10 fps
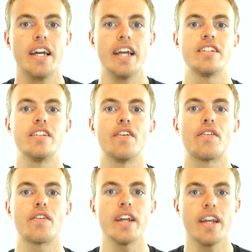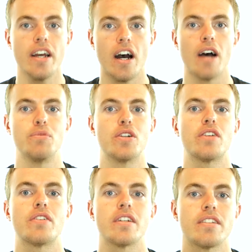It's the free
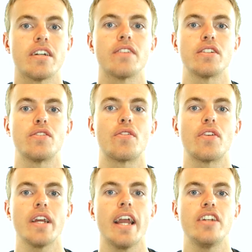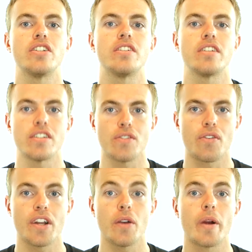observer itself. It's free agency. It's
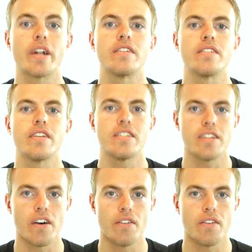free awareness itself.